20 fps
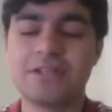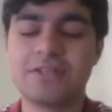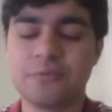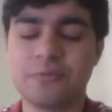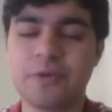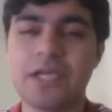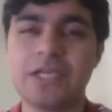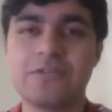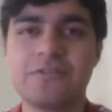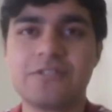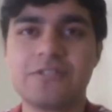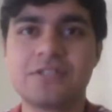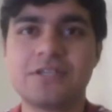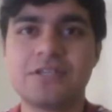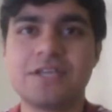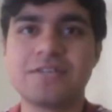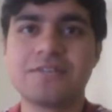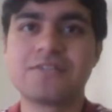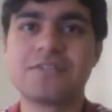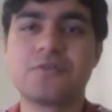So my university
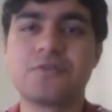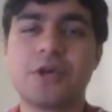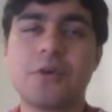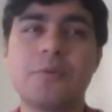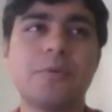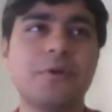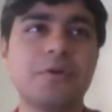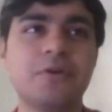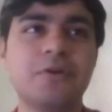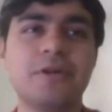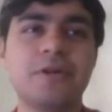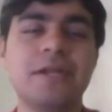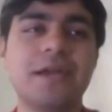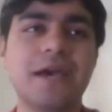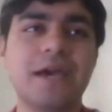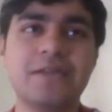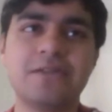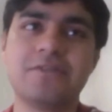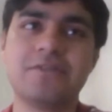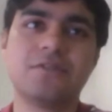has this requirement, but you need
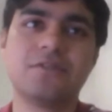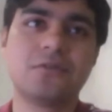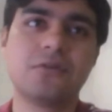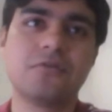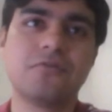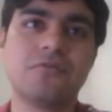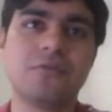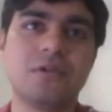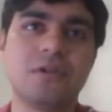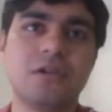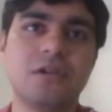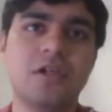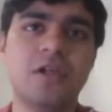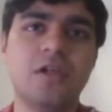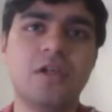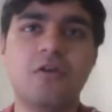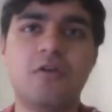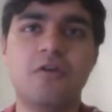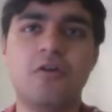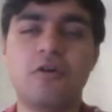either the TOEFL
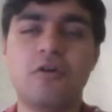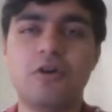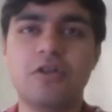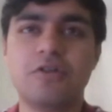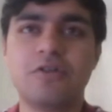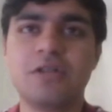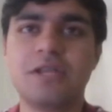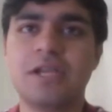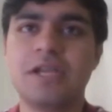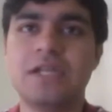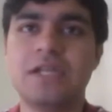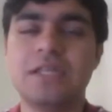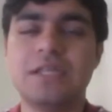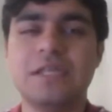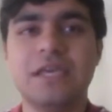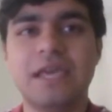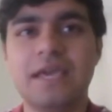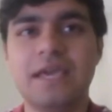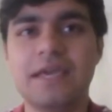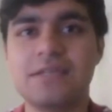or you need
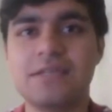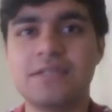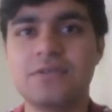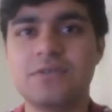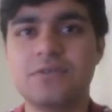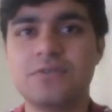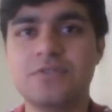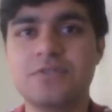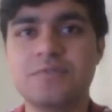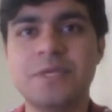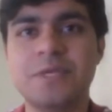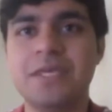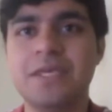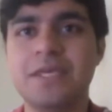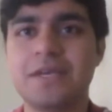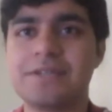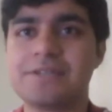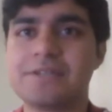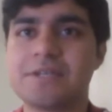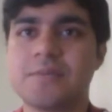the ASU Speak
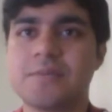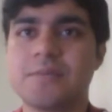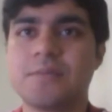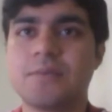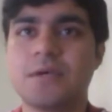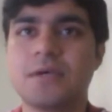exam.